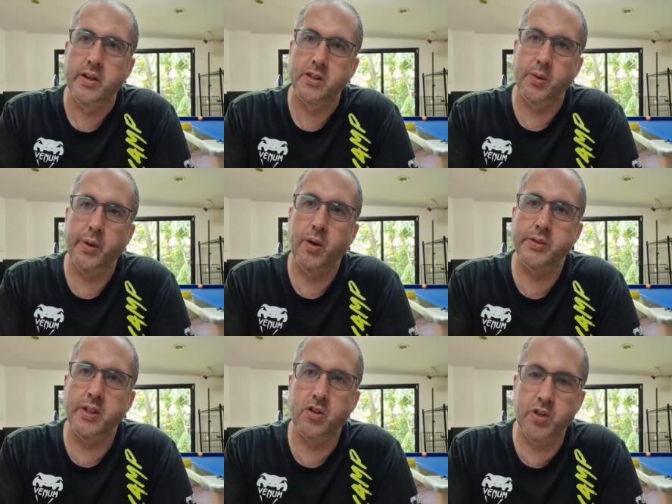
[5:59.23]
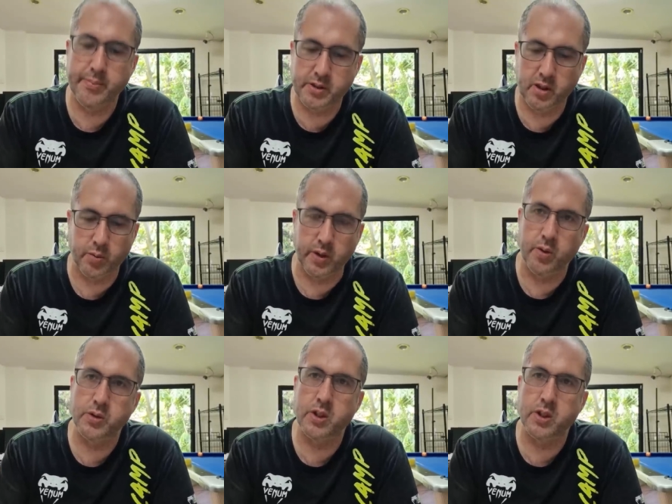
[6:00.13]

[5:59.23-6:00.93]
So when I was in the crypto world,